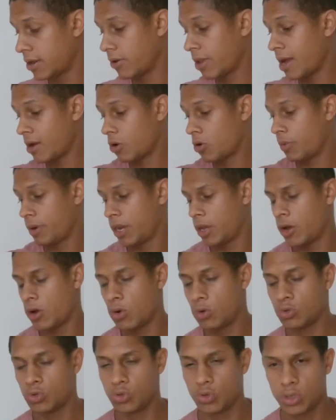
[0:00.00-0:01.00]
Now that coming at
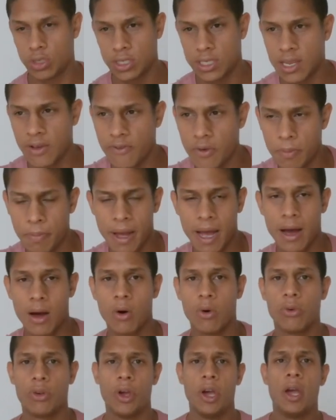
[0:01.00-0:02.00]

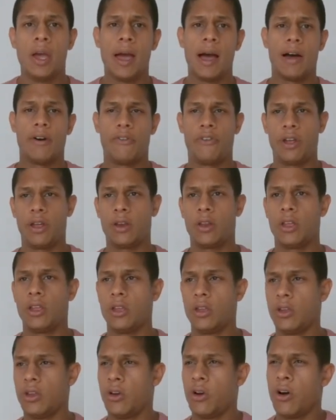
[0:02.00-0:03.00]
£107, I think that
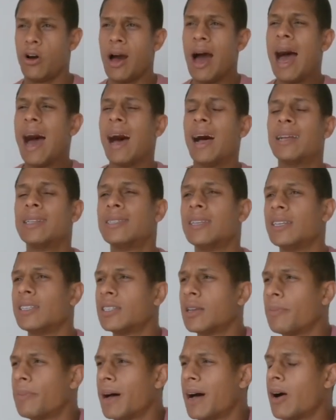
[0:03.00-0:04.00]
your ARDS
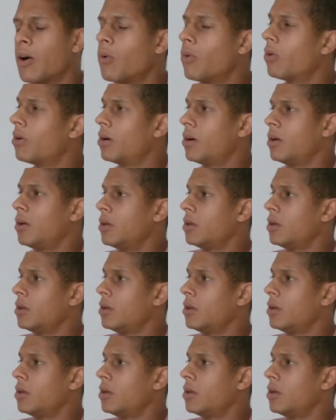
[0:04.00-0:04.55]
is about,